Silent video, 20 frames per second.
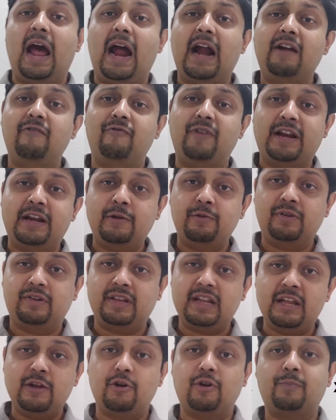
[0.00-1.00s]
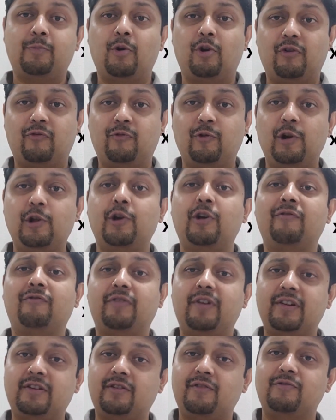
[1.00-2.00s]
And when you see your portfolio on
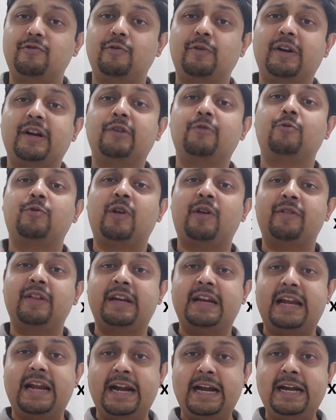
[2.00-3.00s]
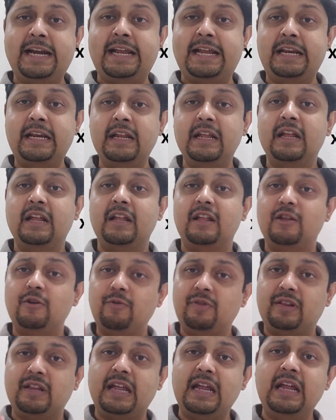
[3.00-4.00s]
1st of January 2018, you
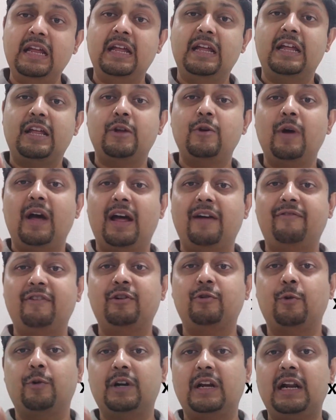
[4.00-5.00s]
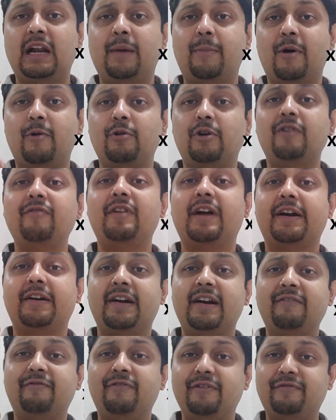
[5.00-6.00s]
see you have a total amount of
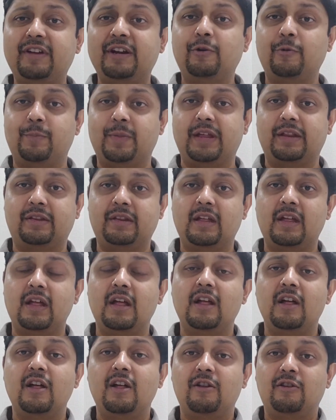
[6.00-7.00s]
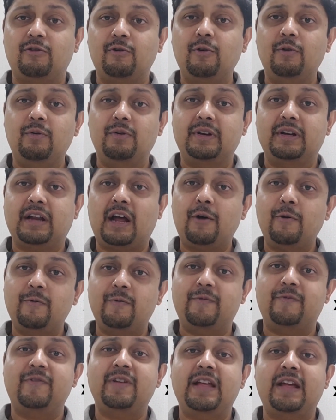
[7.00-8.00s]
150 rupees. So now
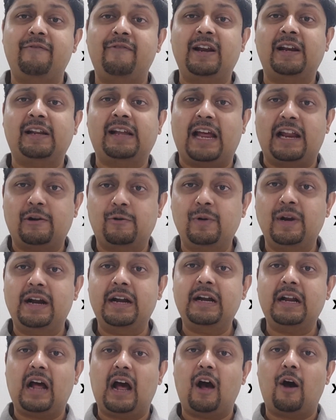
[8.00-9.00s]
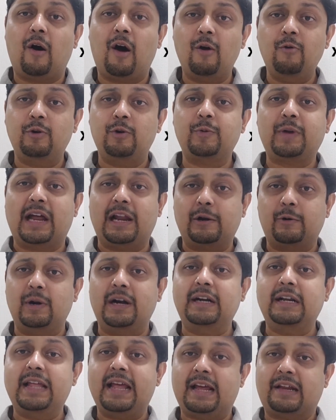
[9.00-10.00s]
we will calculate how to
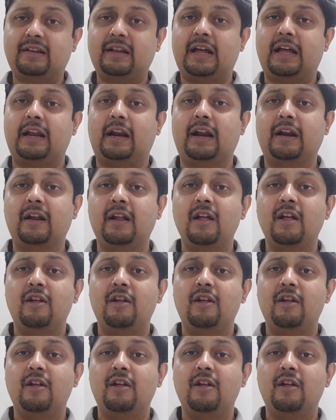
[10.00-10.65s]
calculate the XIRR.